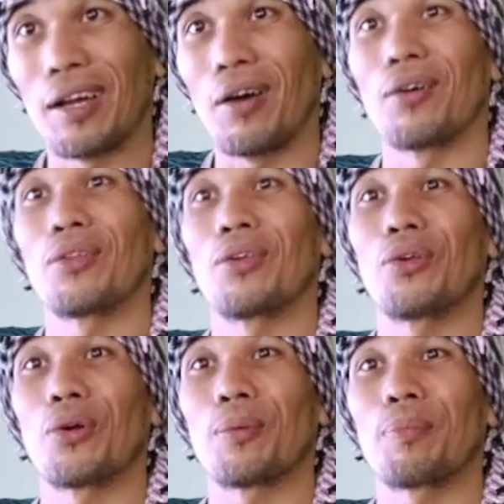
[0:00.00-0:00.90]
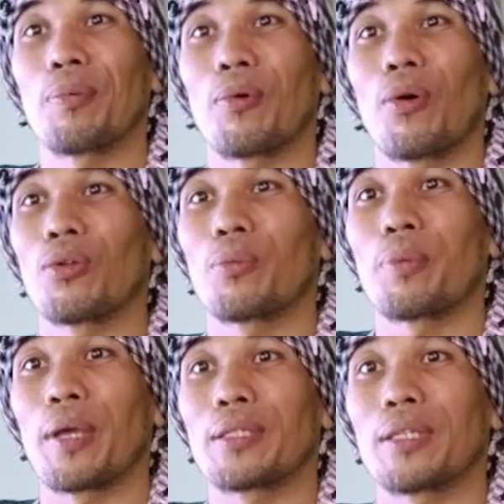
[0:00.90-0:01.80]
on your on your
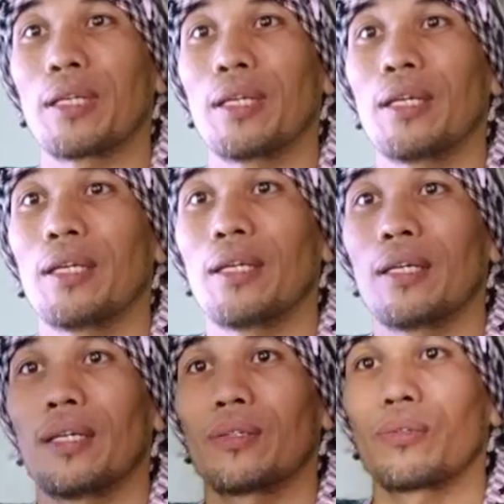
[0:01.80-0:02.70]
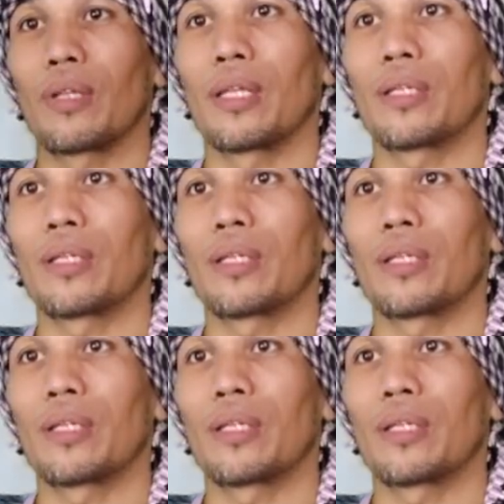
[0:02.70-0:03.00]
PS3. So delete